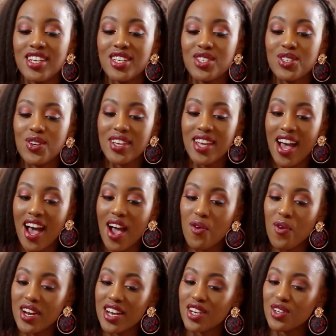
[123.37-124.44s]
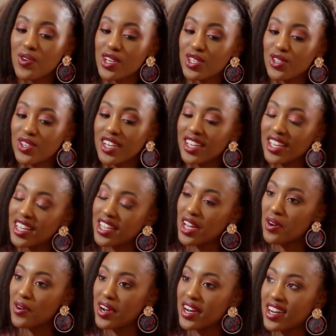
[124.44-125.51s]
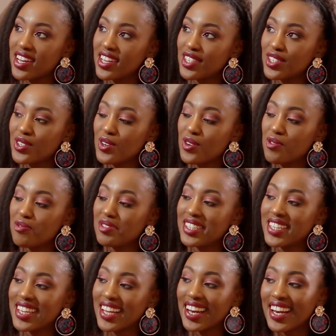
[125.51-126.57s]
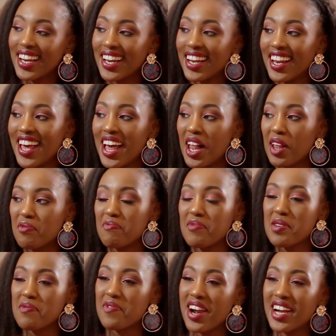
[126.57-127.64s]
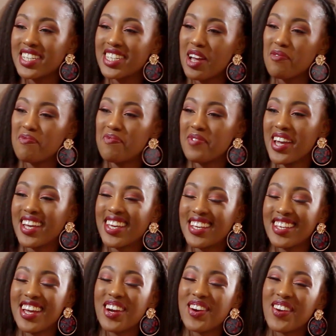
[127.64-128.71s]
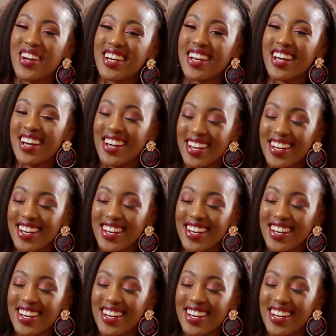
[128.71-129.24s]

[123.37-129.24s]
So yeah, I want to do a song in Kinyarwanda, so hopefully that'll help me brush up my Kinyarwanda.